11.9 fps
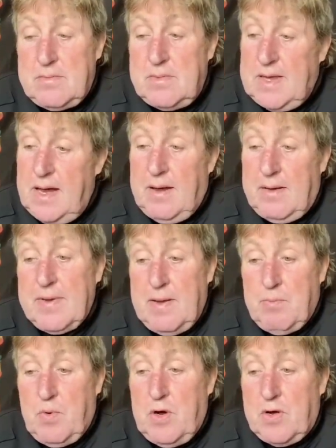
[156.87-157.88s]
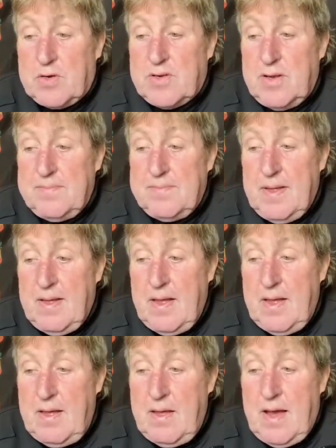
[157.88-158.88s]
Yeah, it worked.
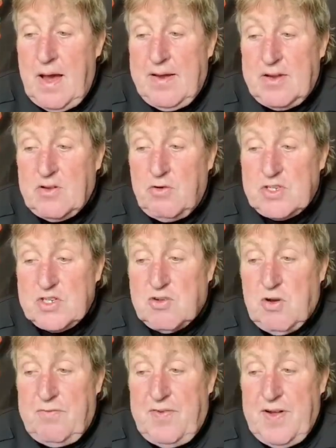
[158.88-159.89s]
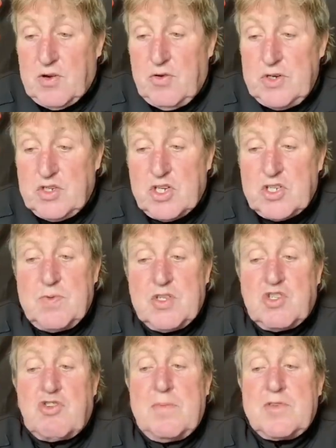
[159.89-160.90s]
And of course it's got Velcro adjustment
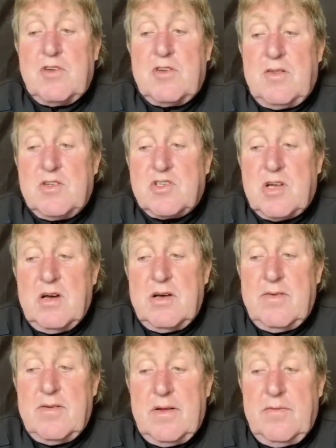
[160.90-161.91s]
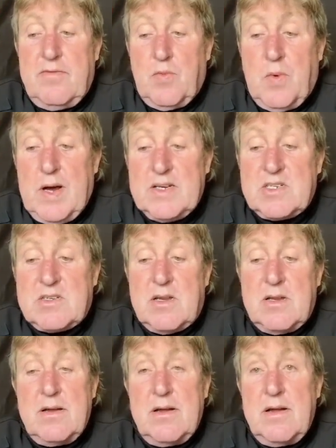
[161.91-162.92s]
straps on either side of the waist.
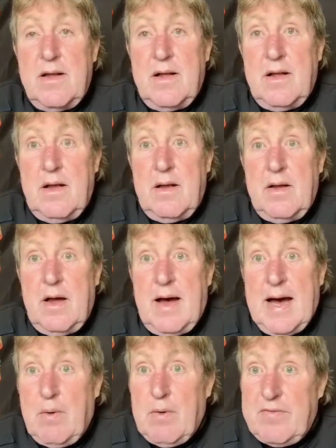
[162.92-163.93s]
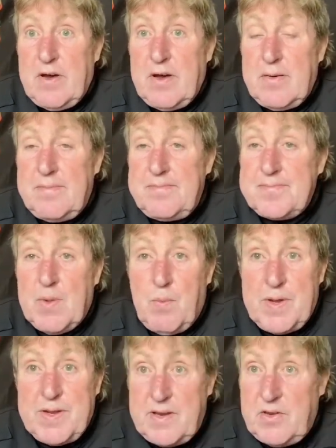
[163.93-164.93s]
However,
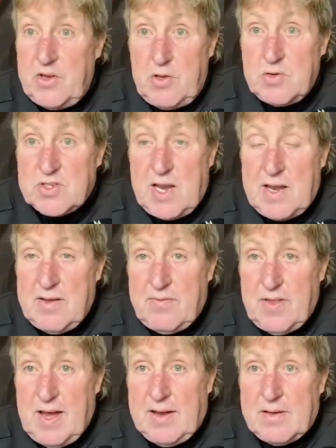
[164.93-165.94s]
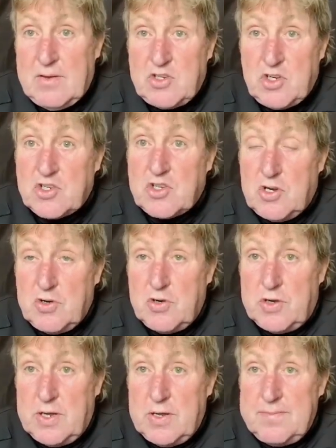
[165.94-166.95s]
we didn't use any of that, just the
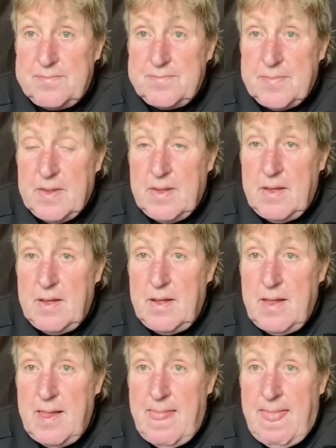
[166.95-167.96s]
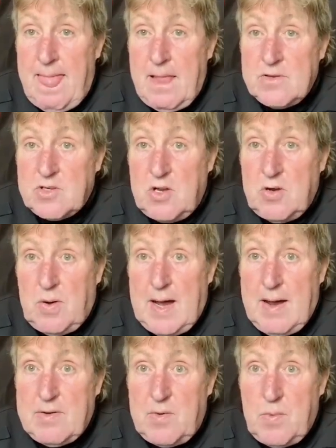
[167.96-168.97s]
hood. So
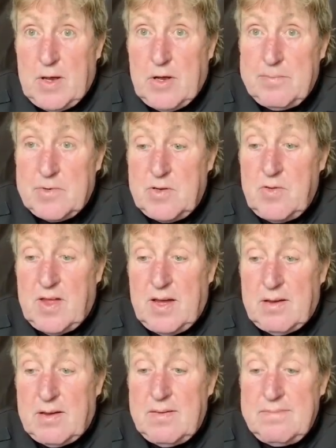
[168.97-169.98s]
how did we come to that?